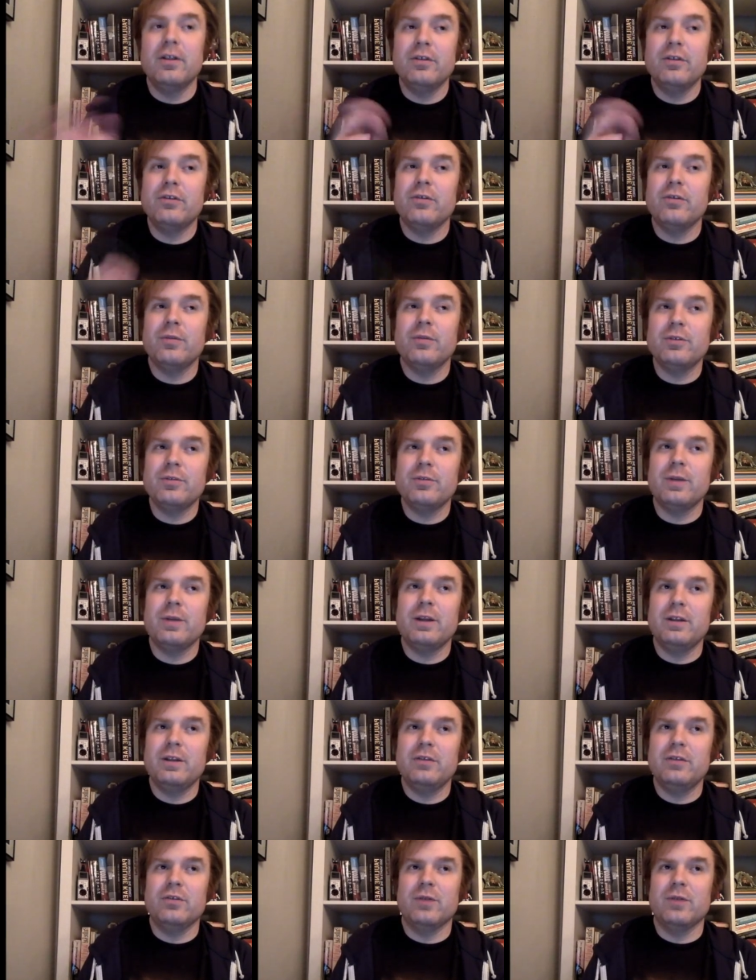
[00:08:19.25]
there's so much
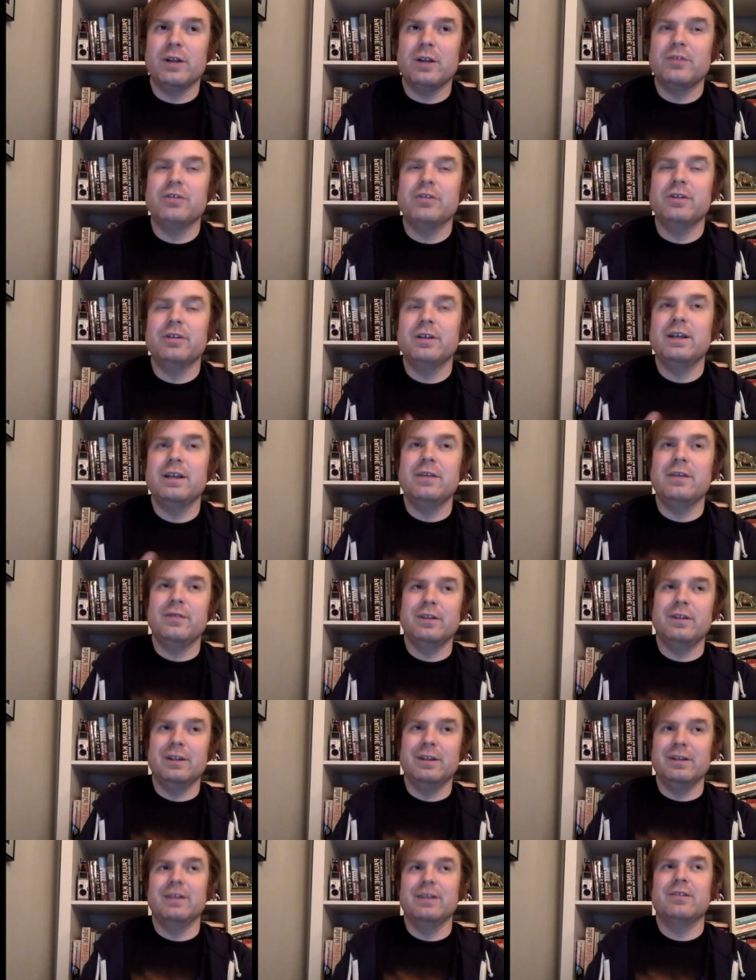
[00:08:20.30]
about his direction even
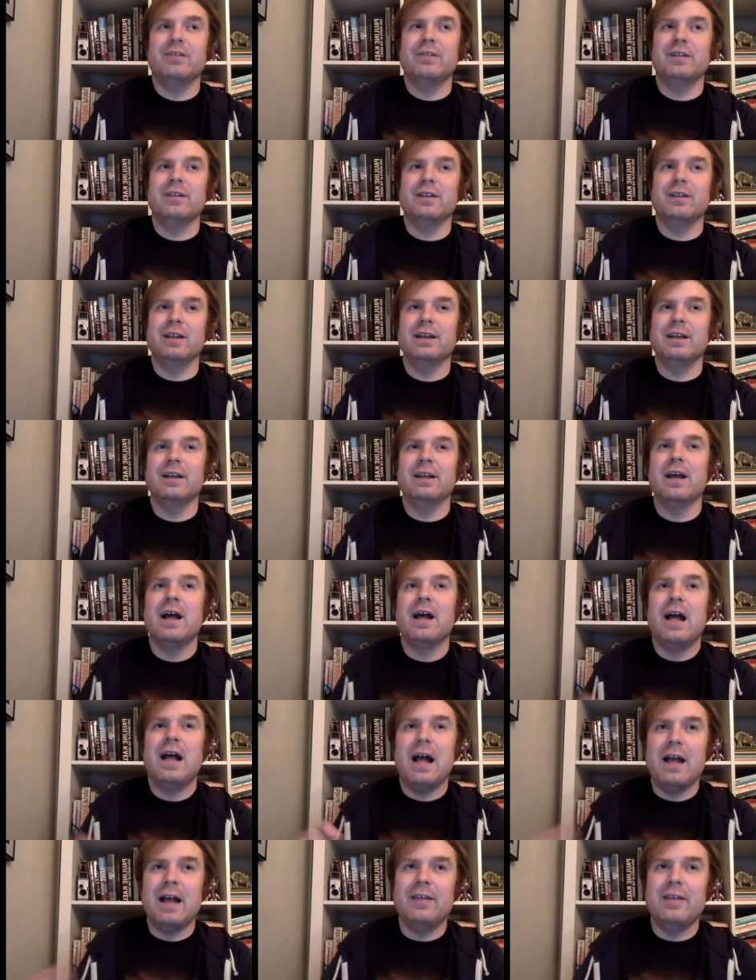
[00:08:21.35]
in this that, like,
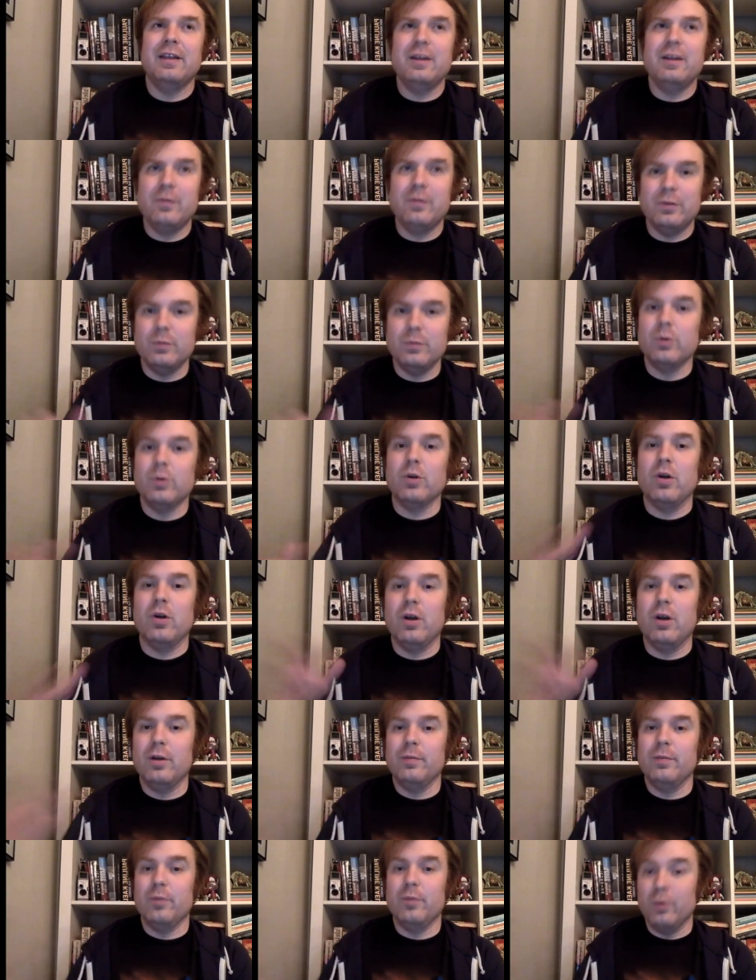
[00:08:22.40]
I think he was more
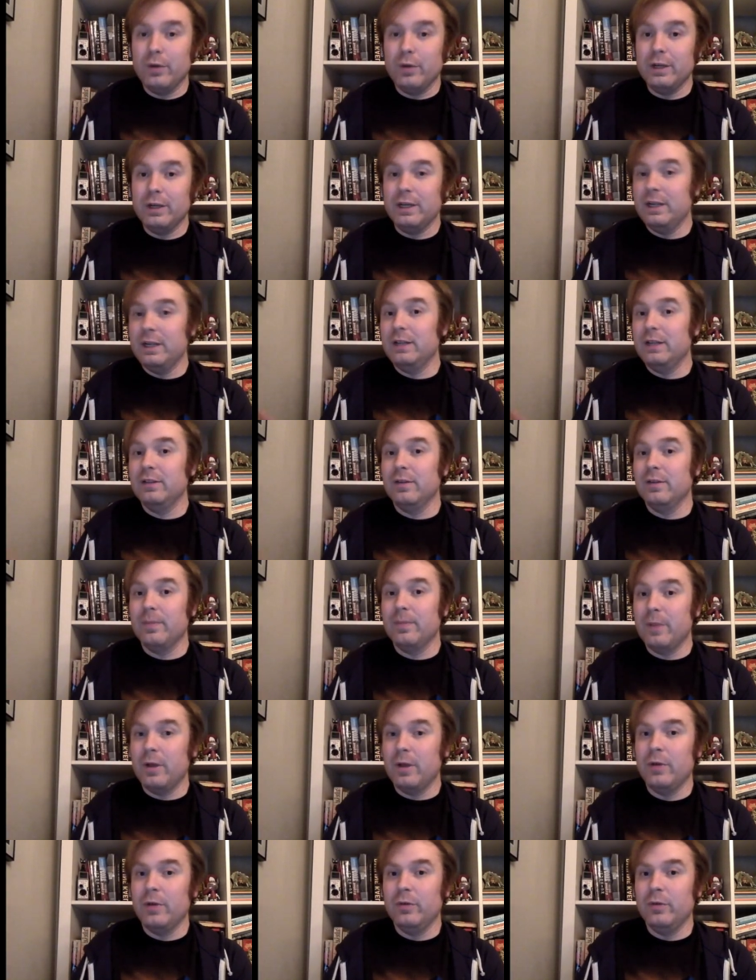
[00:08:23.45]
on point in The
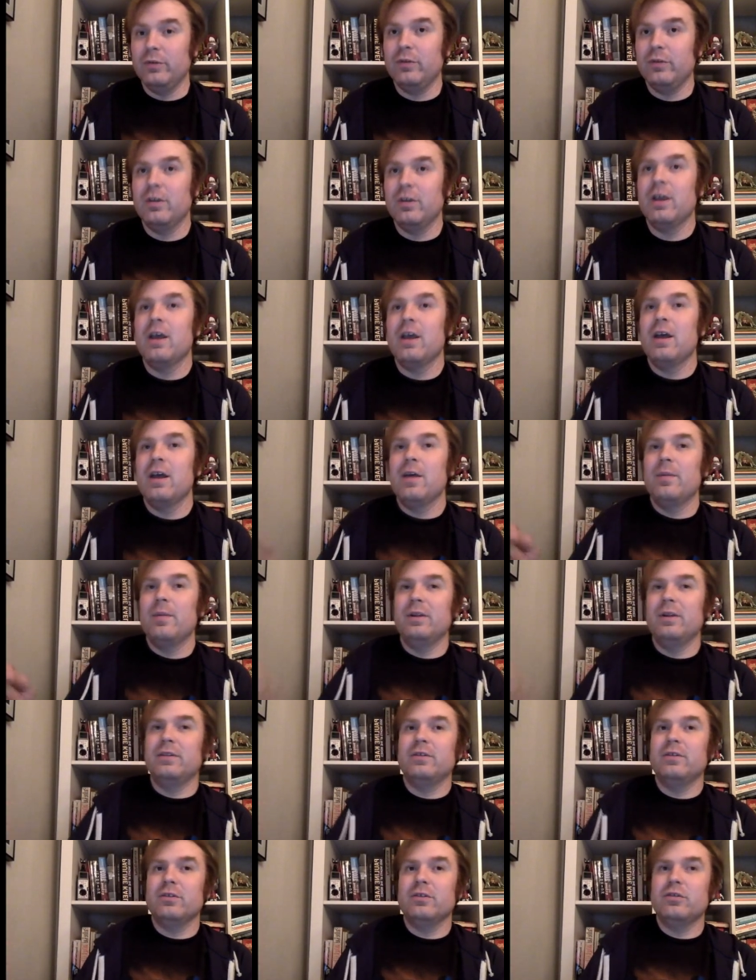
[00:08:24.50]
Post, but it
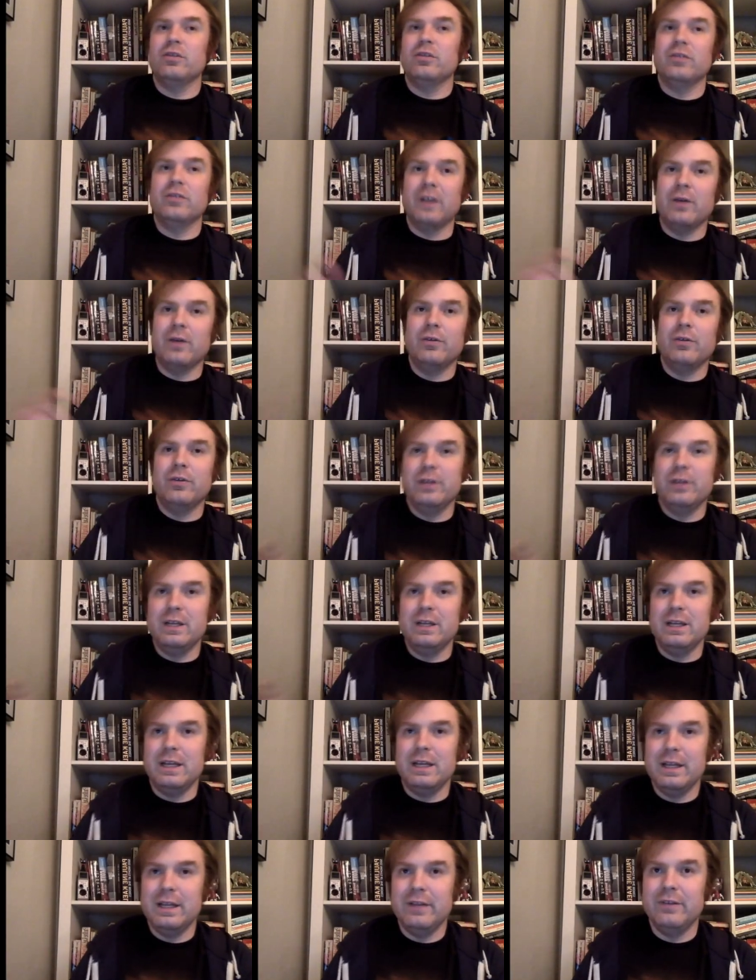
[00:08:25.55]
still shows how good
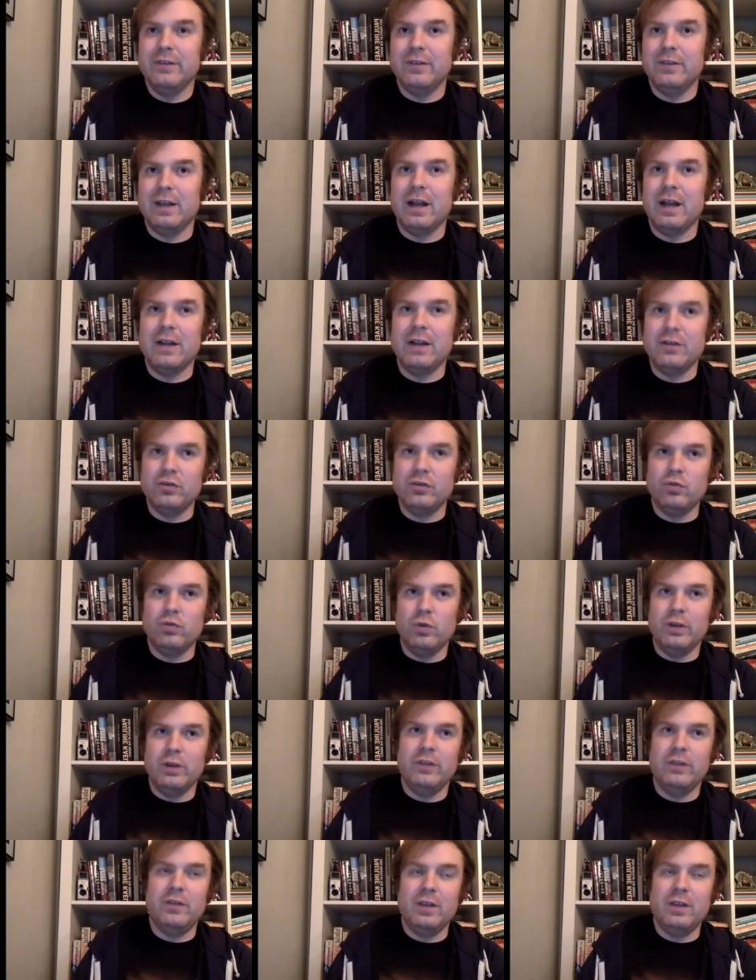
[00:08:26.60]
he is that I just
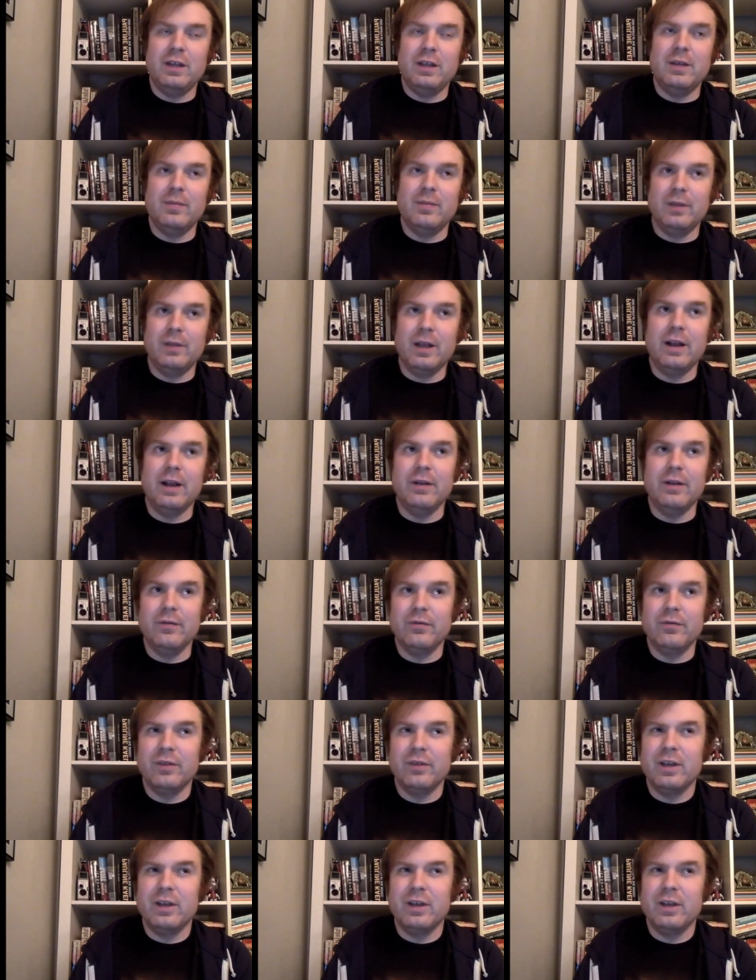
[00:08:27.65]
want to see him kind of